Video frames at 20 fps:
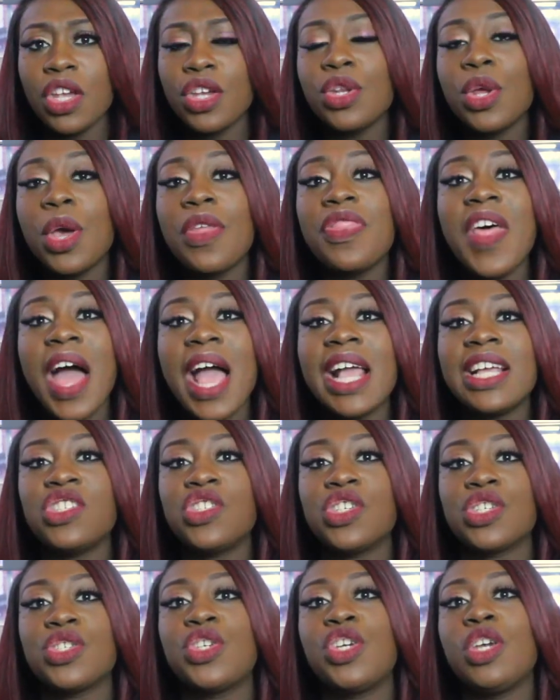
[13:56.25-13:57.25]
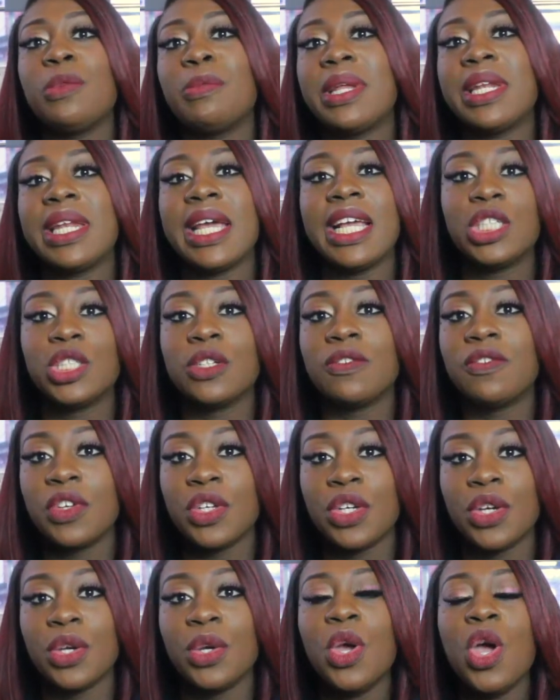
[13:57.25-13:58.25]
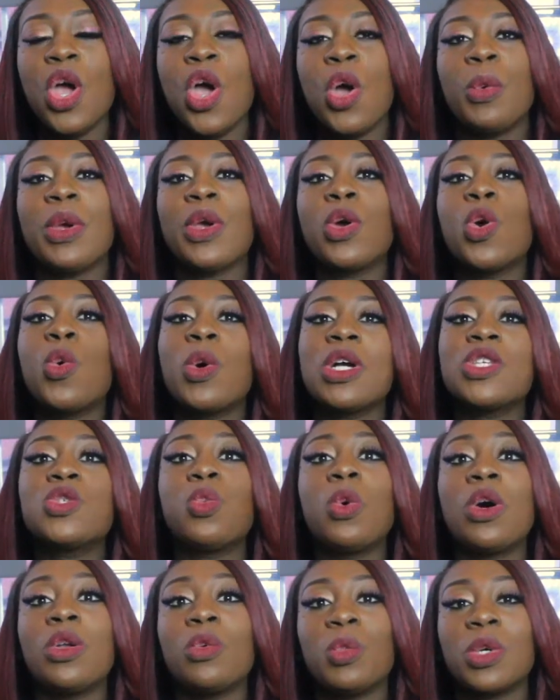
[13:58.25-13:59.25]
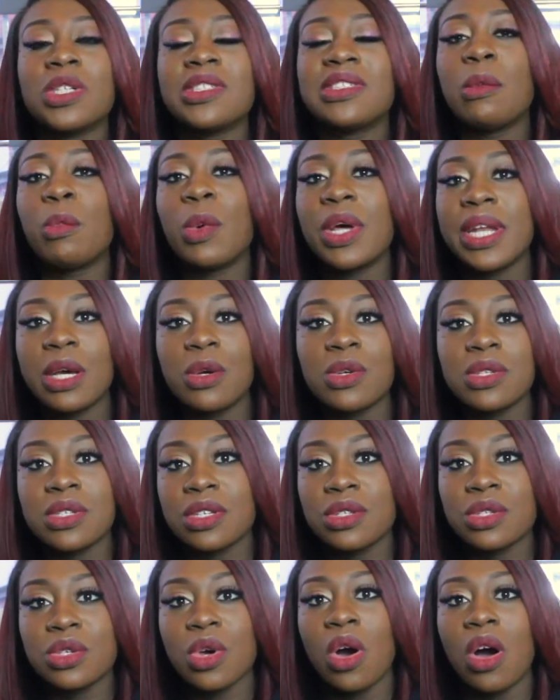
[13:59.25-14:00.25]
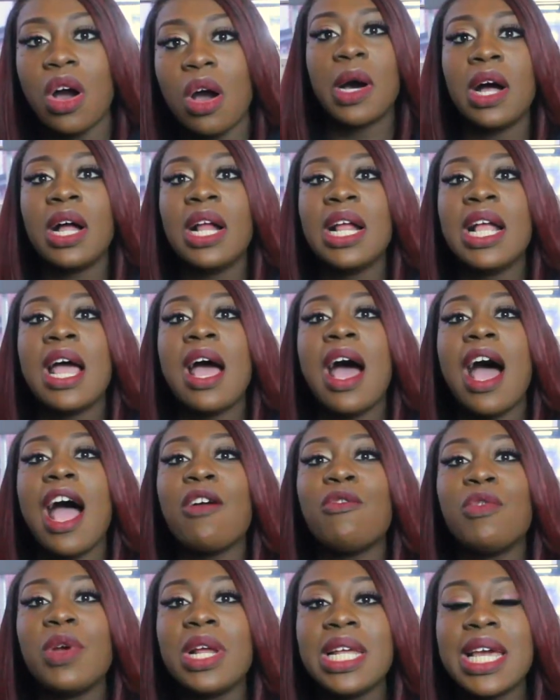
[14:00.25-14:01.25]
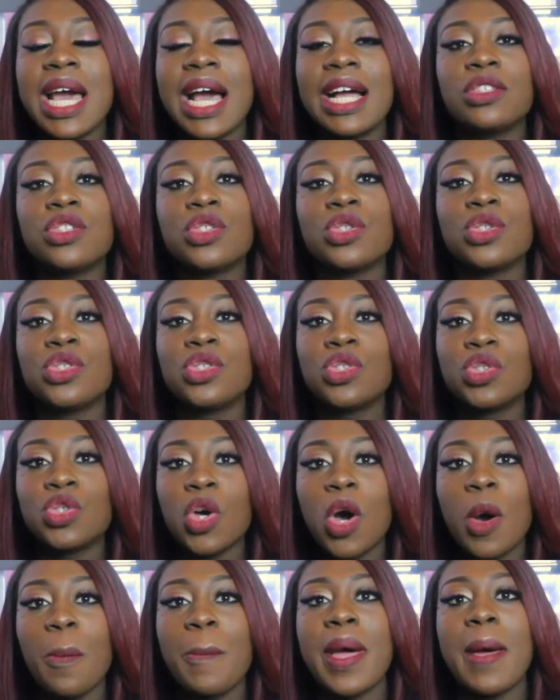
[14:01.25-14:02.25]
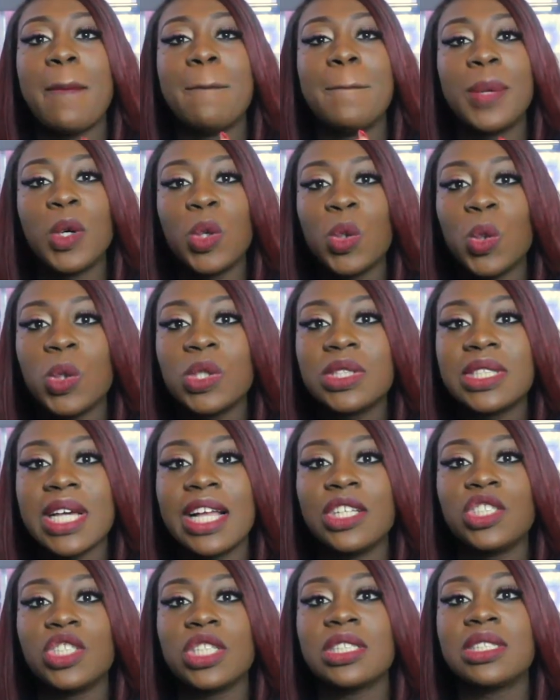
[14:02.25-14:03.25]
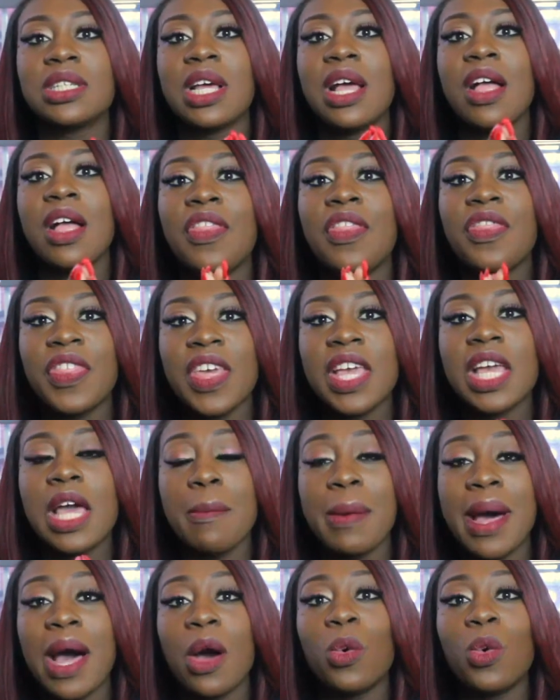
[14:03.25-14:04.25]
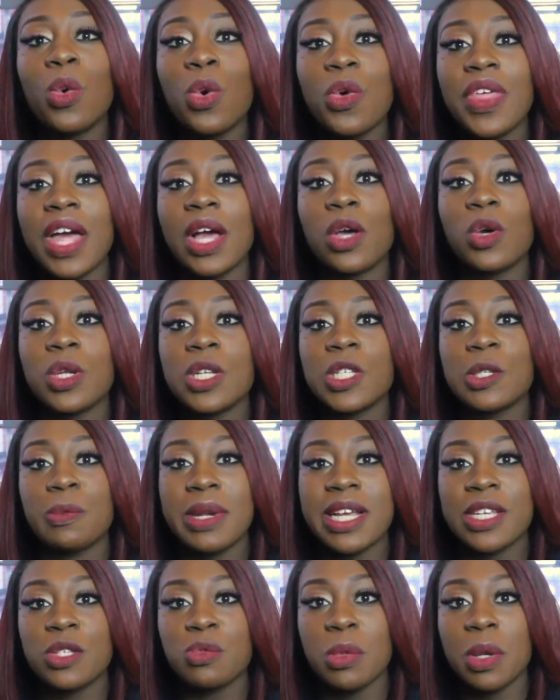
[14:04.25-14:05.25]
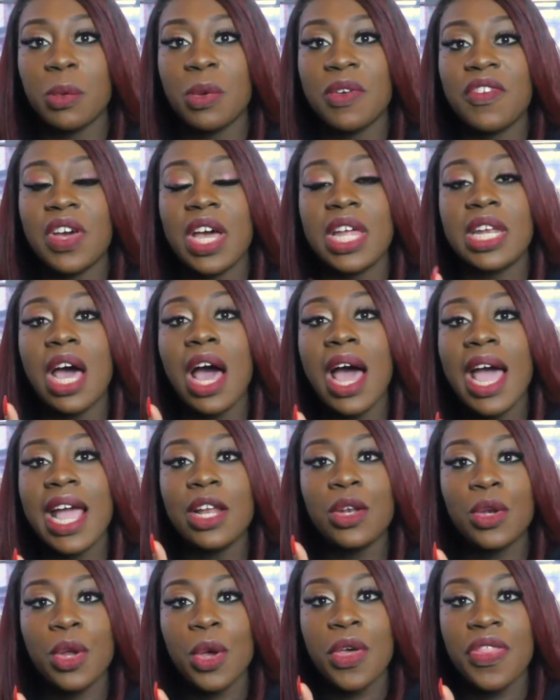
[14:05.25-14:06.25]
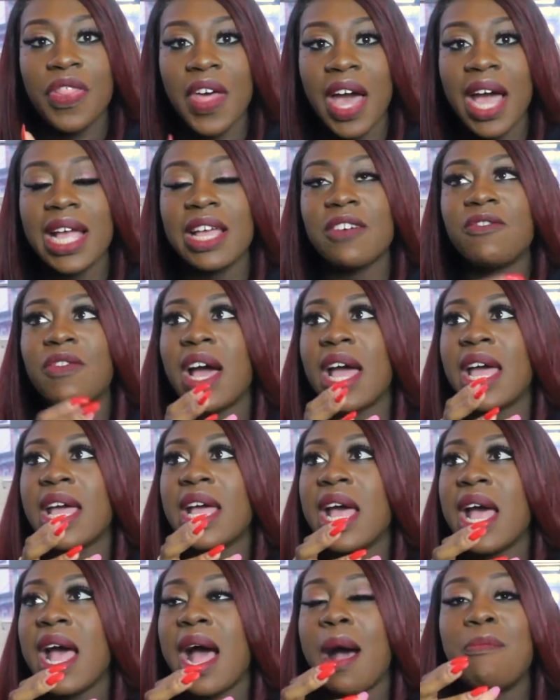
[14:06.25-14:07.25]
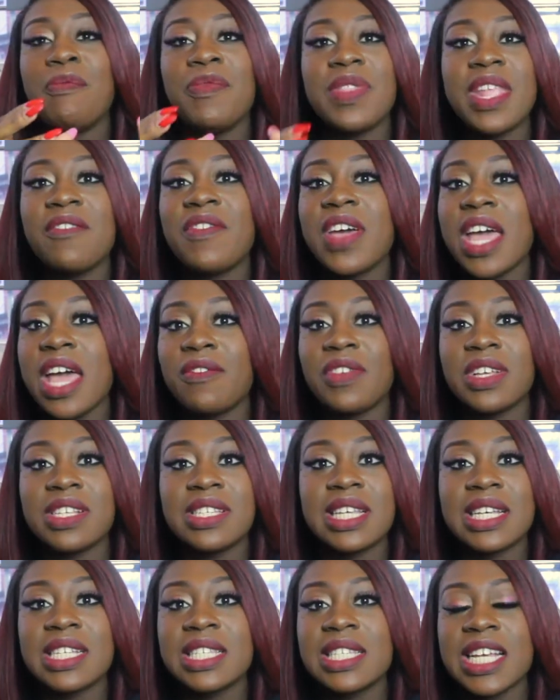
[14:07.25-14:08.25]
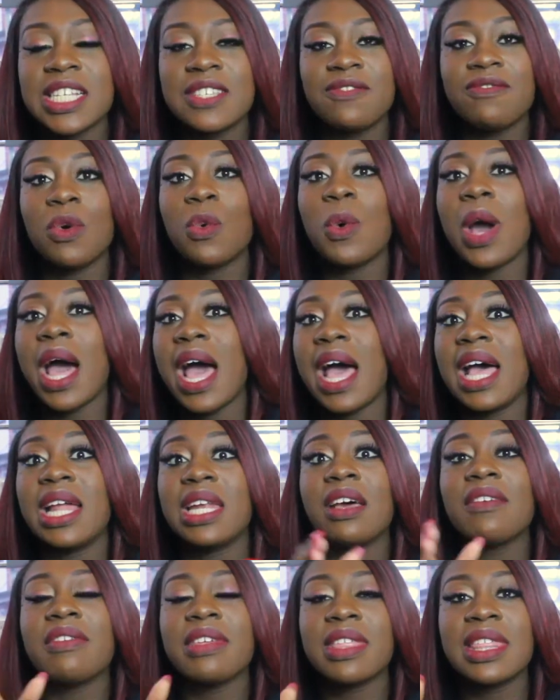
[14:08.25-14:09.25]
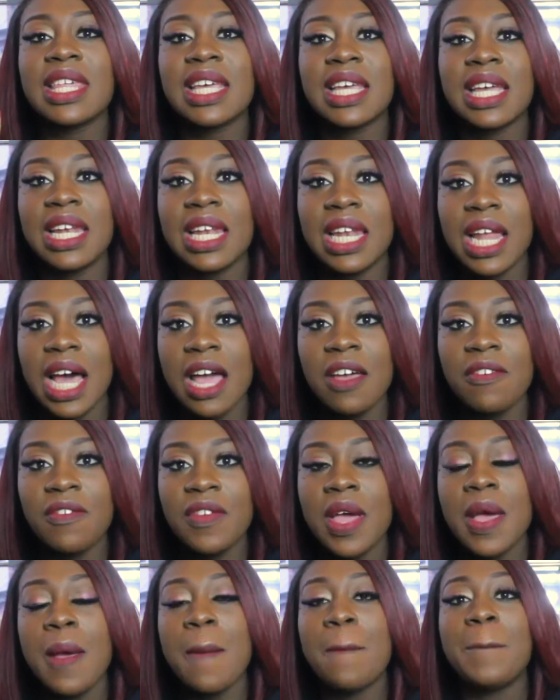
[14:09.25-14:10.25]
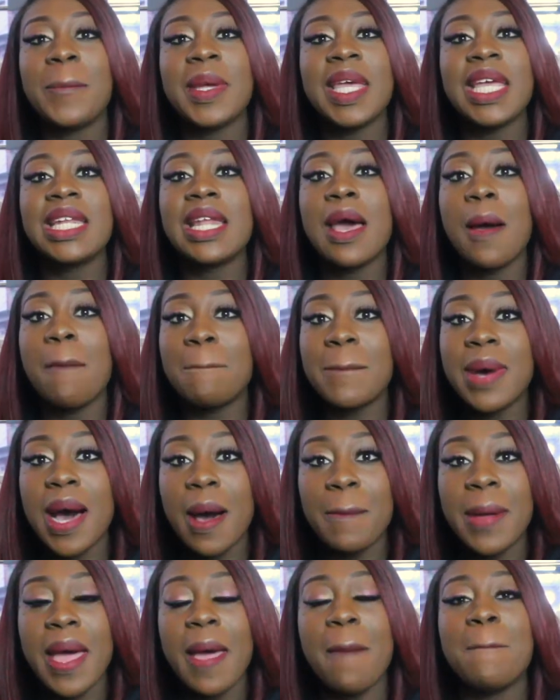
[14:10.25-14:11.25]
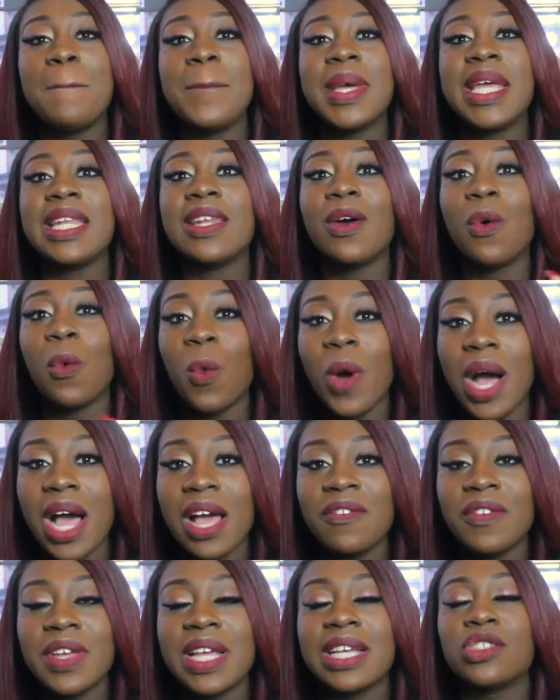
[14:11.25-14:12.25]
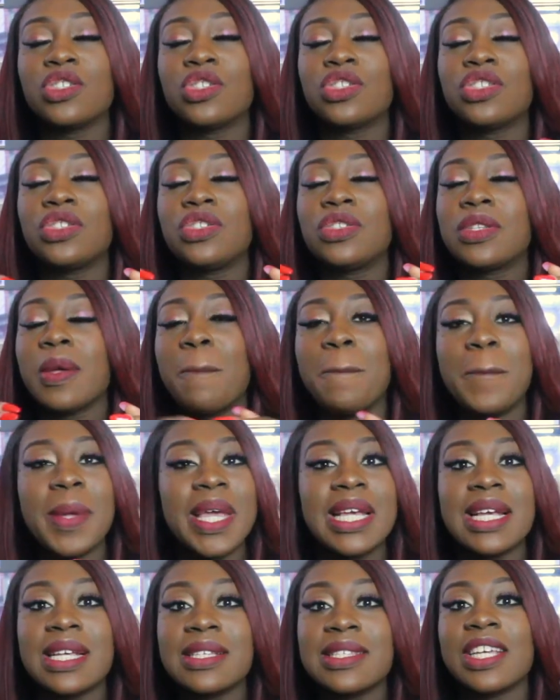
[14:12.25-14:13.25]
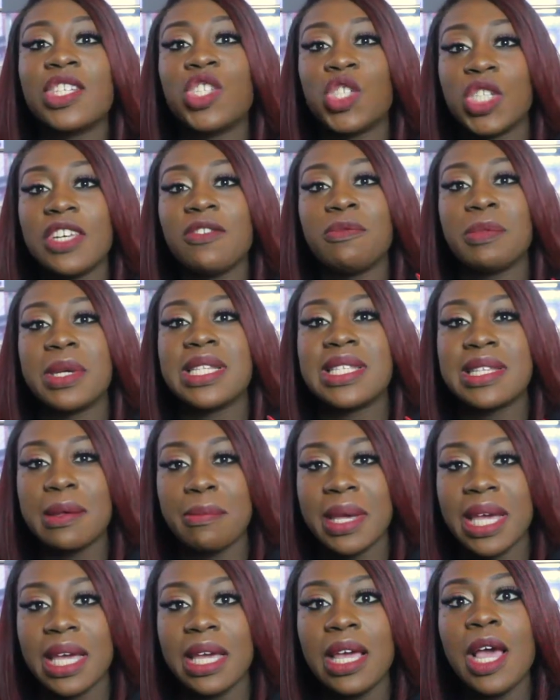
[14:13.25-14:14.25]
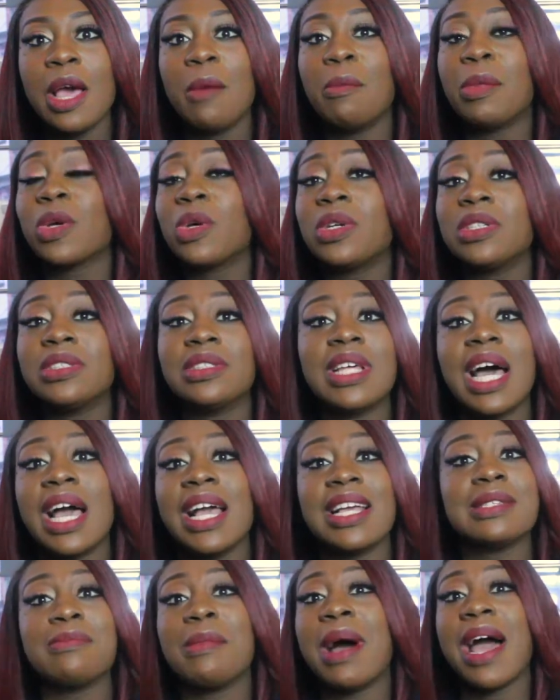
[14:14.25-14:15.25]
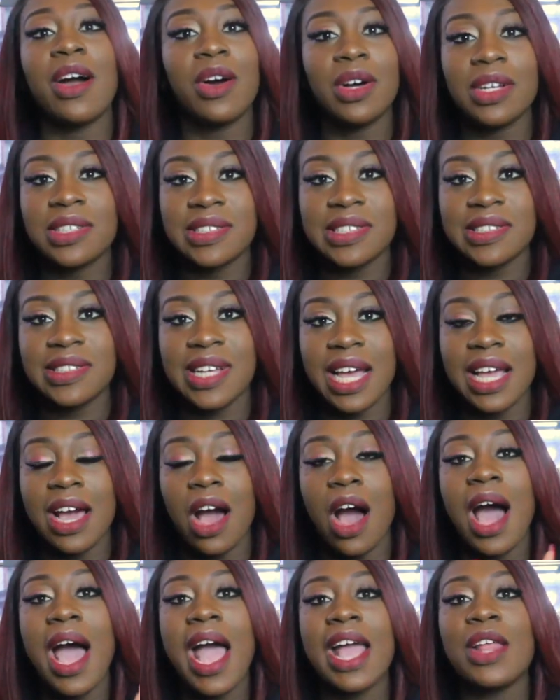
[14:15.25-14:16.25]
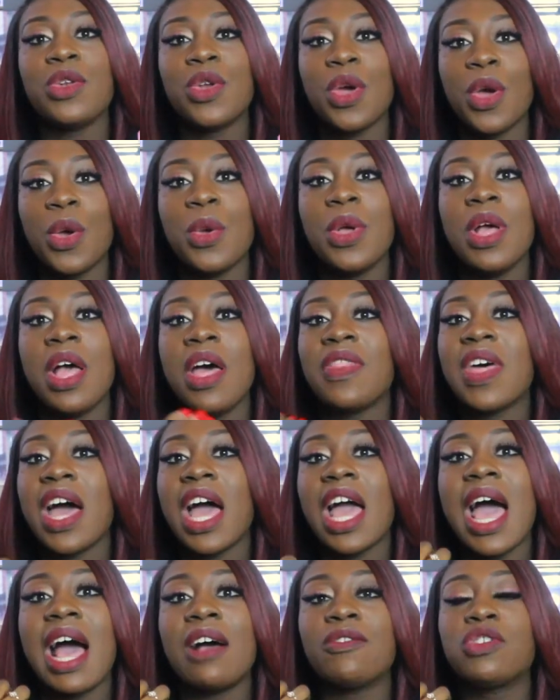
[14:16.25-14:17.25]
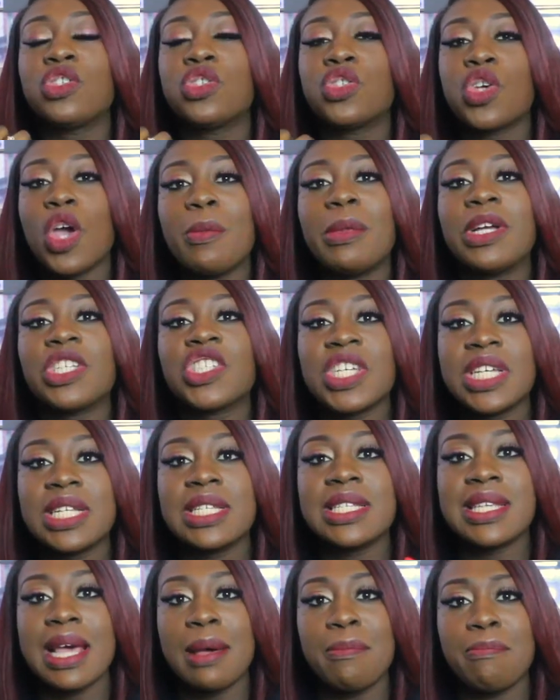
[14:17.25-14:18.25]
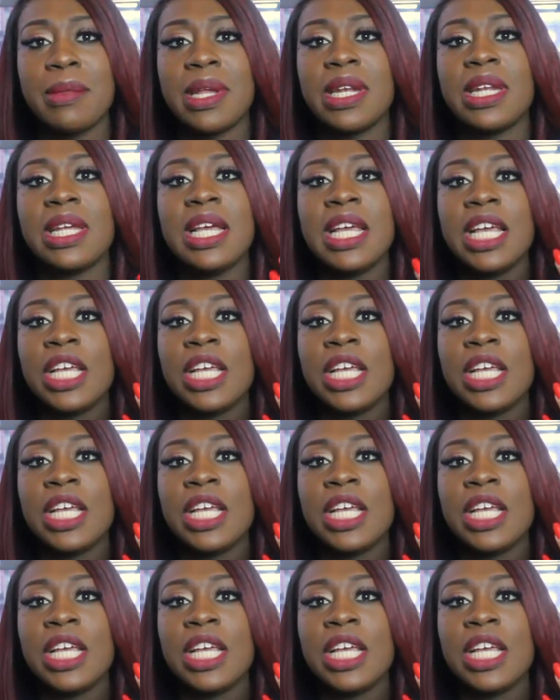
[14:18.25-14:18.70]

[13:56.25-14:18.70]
you know, that is just human nature for you. We always want what someone else has got, but I really had to stop and pause and just think about all that God has blessed me with. And I know that if I am never ever successful at another thing in life, being a mum and being a wife is the biggest achievement to me, because that is my heart's desire. I know that I have so much contentment,